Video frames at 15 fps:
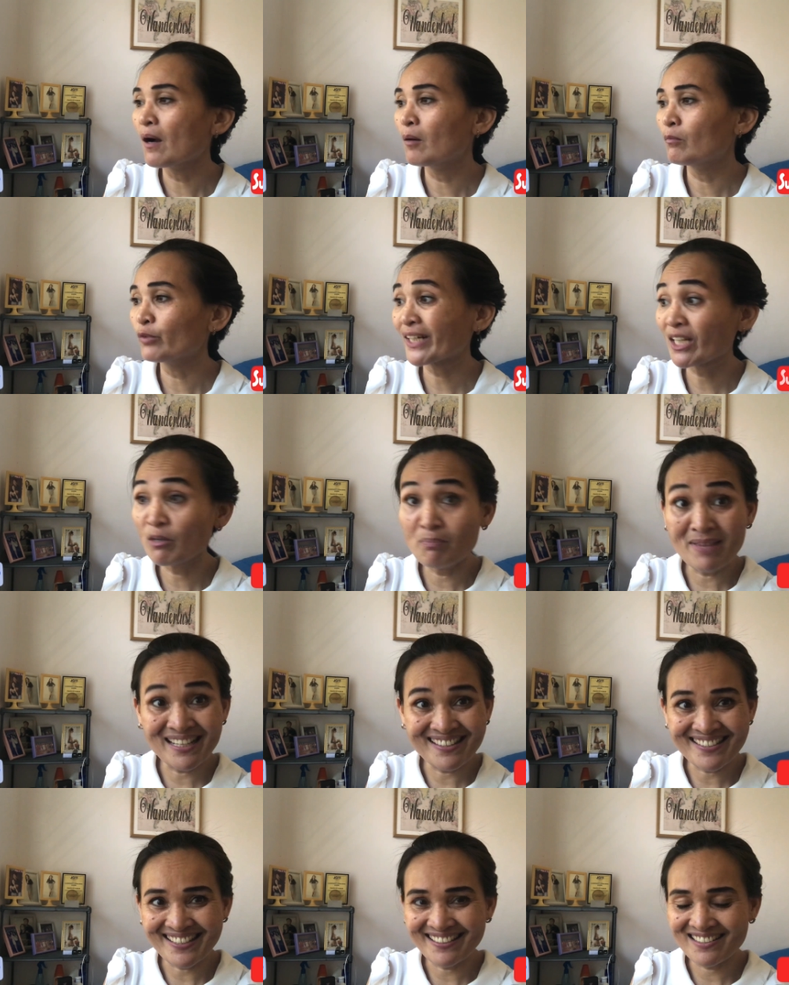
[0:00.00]

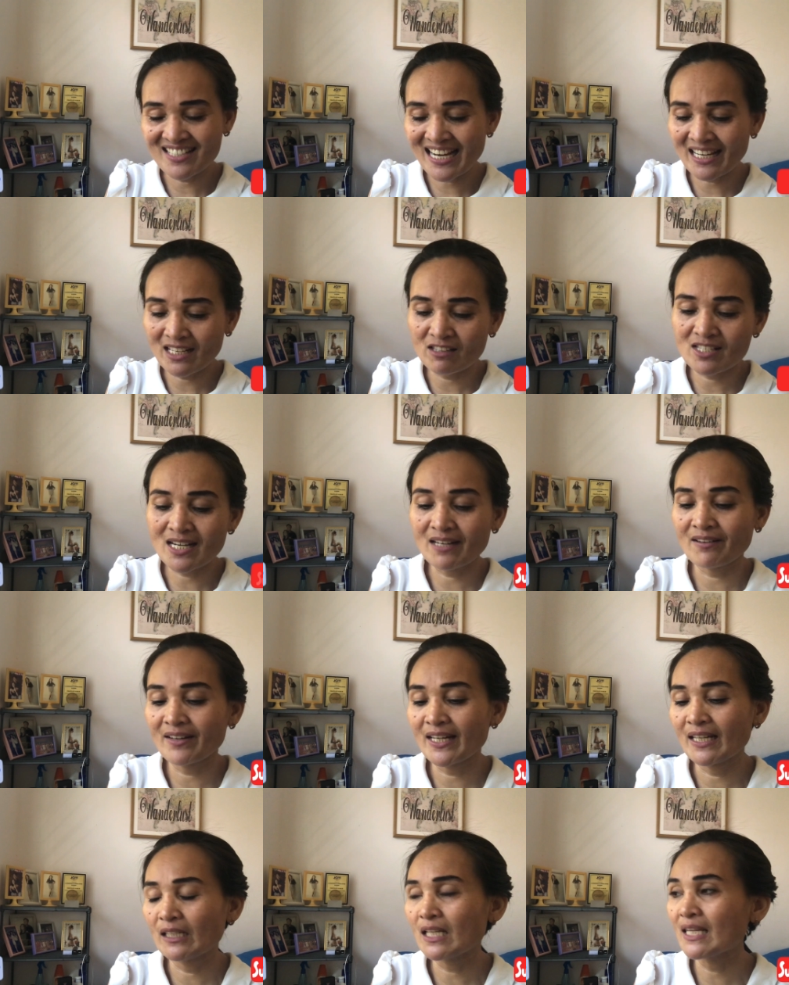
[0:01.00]
recommended
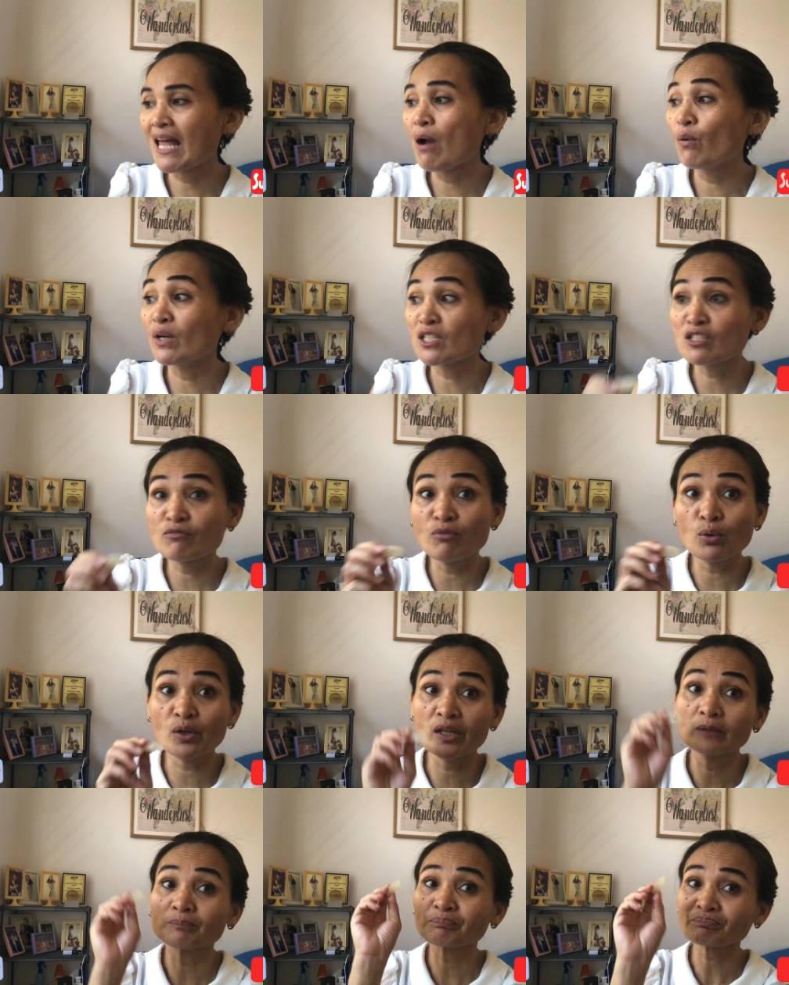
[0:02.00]
dietary allowance
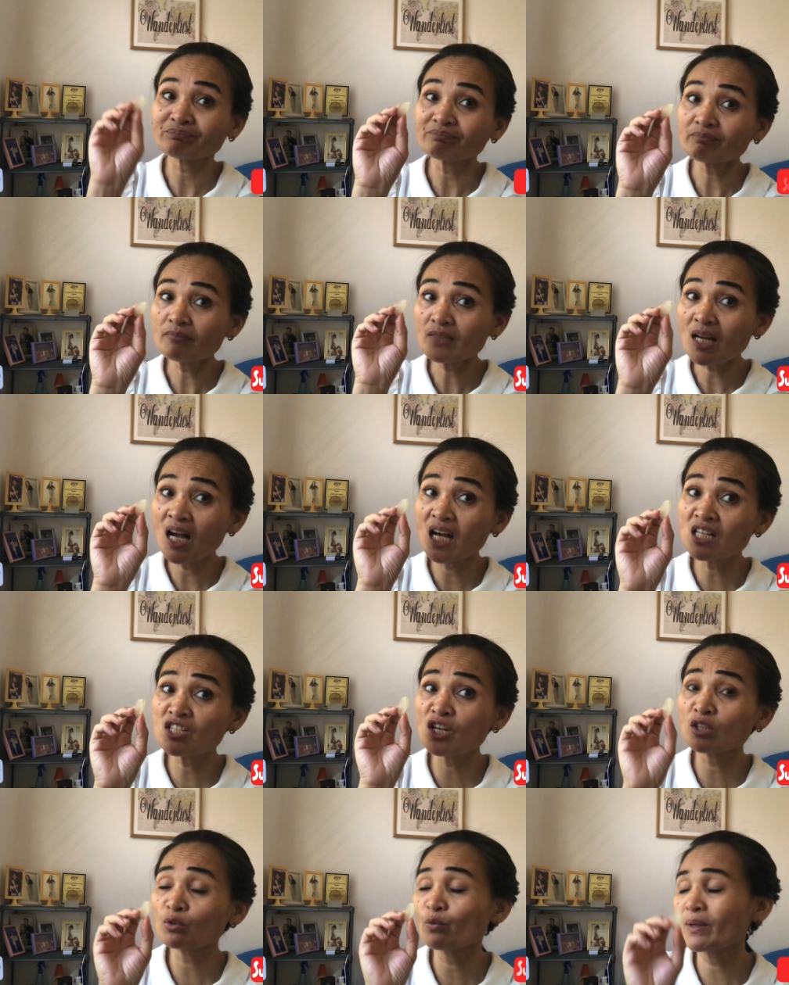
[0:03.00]
for
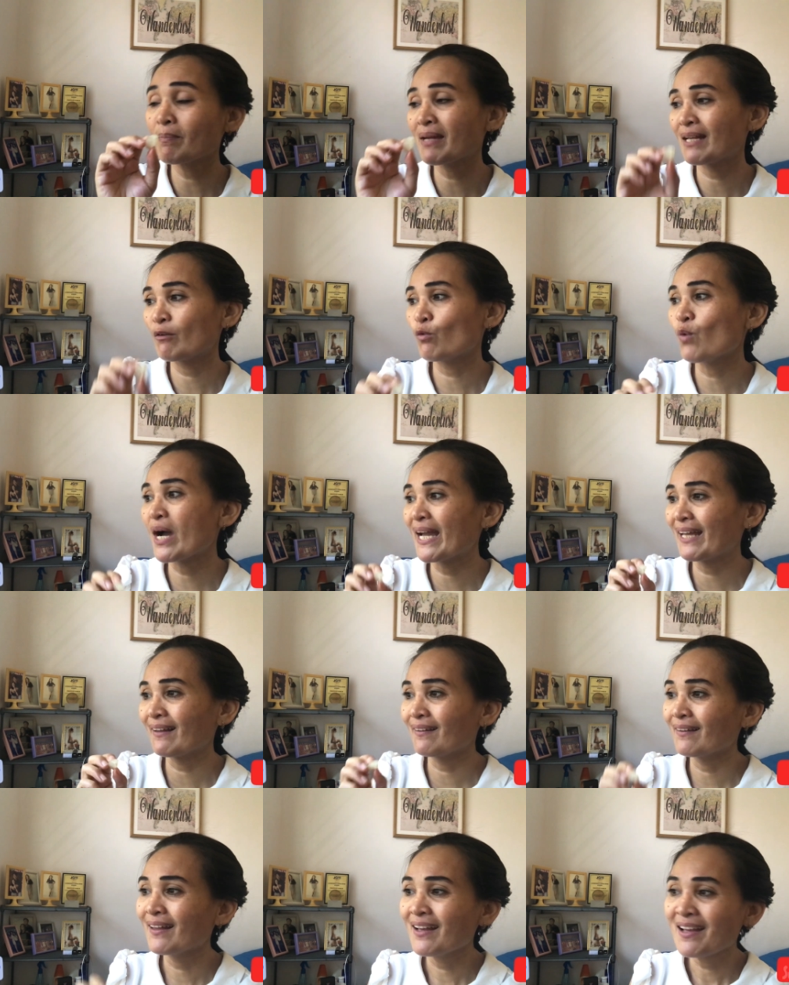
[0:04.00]
adult women,
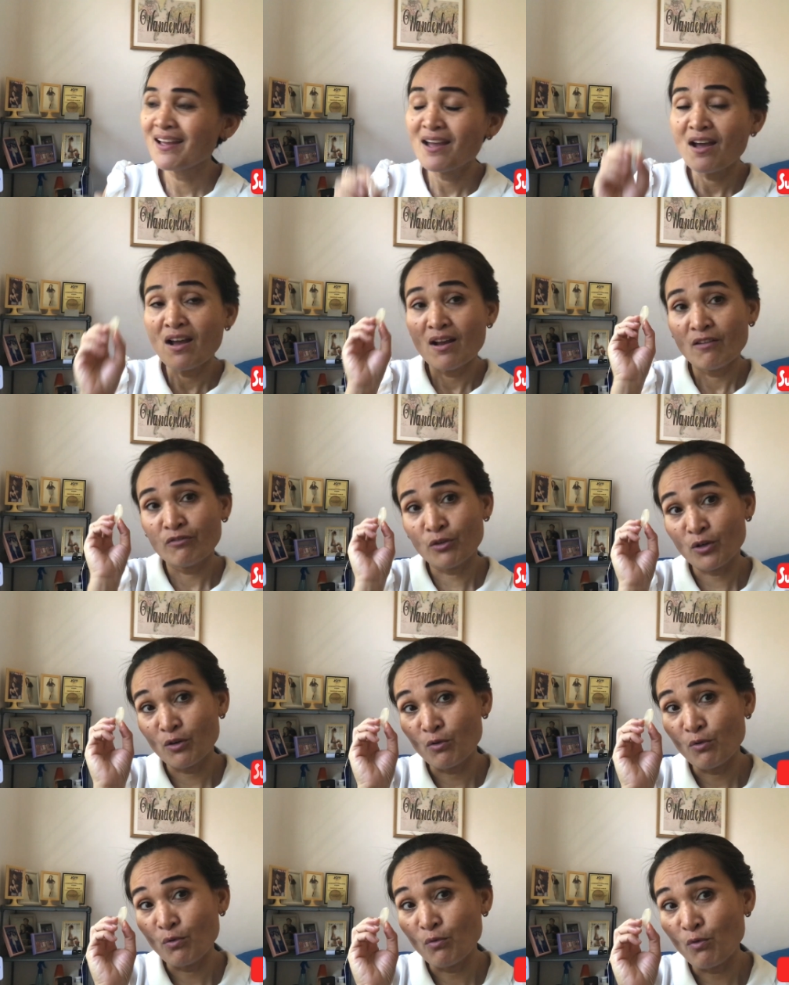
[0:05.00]
while
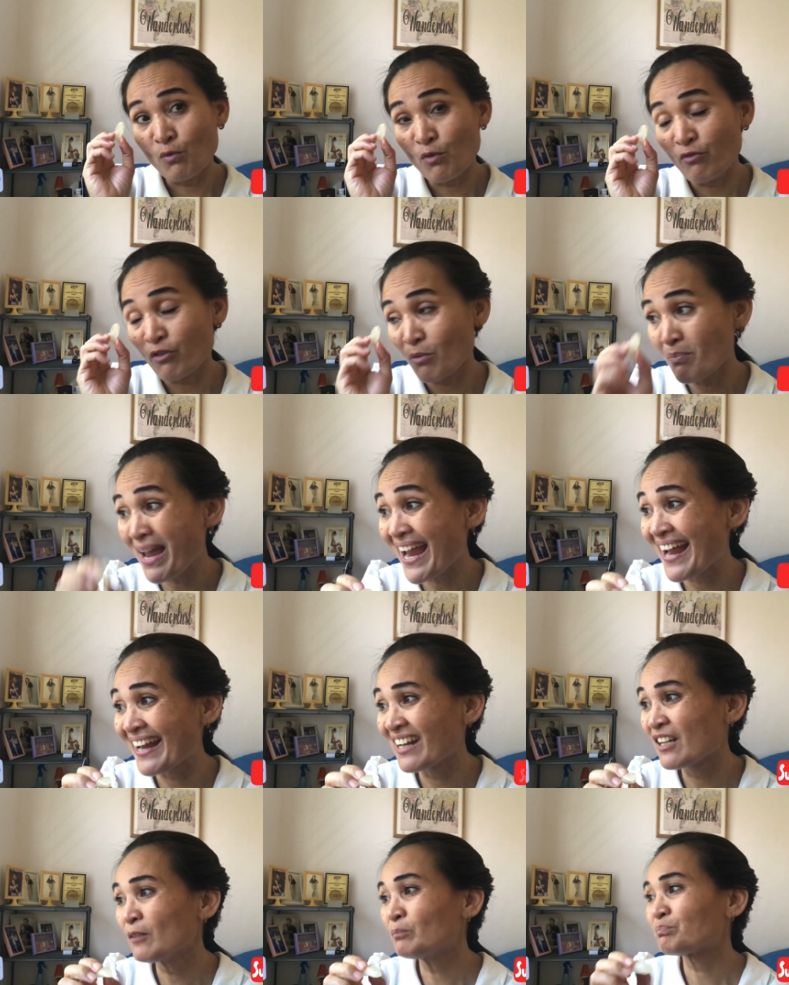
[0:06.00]
for
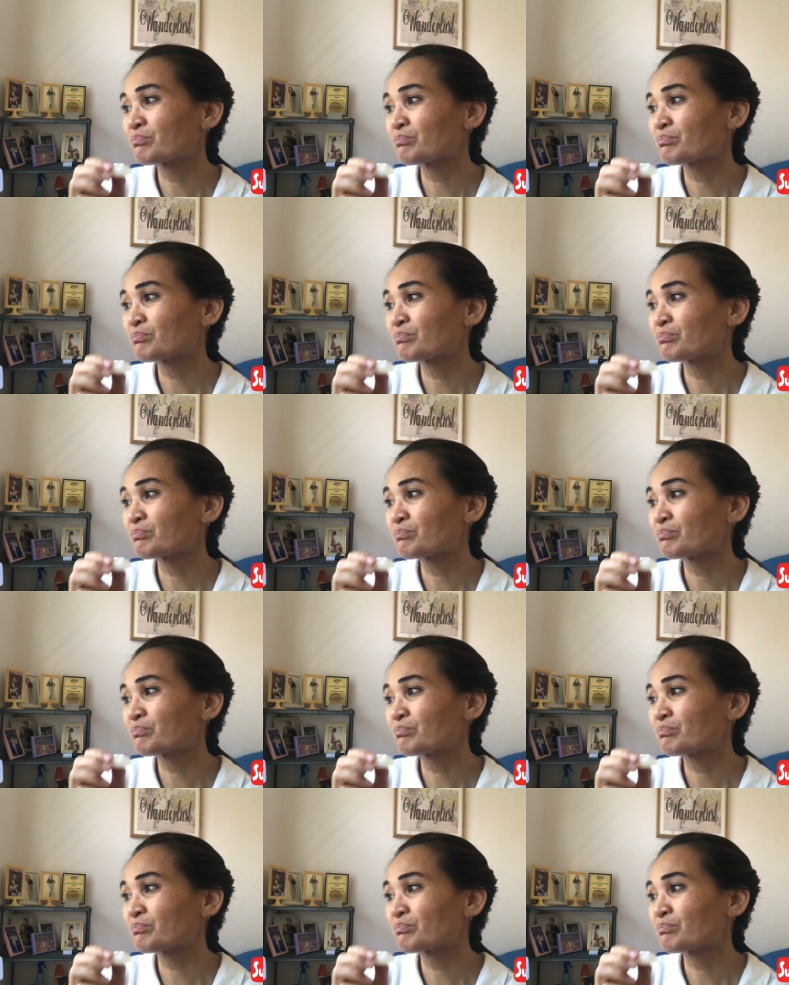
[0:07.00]
men